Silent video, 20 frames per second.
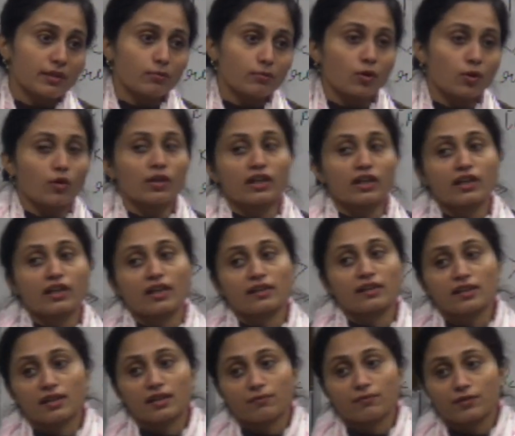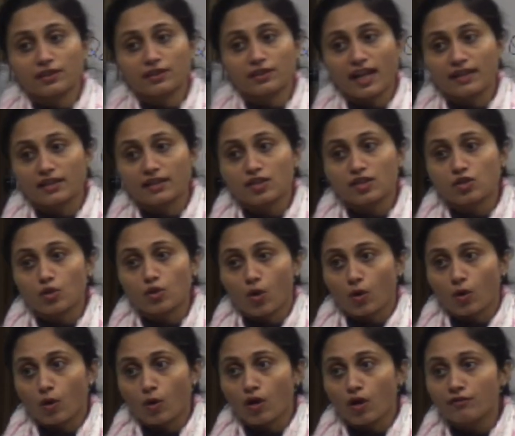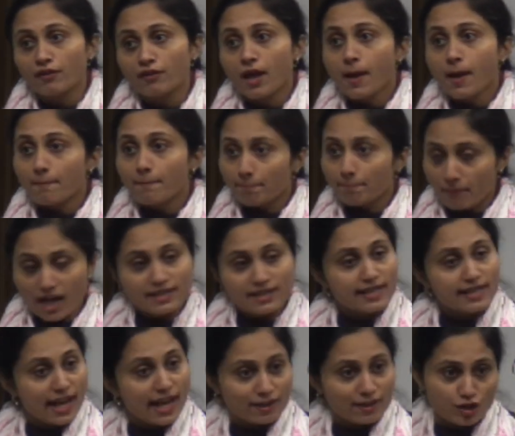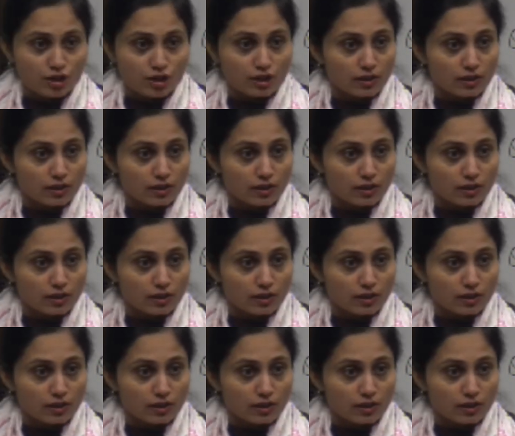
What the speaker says: or another name for that is law of mass action,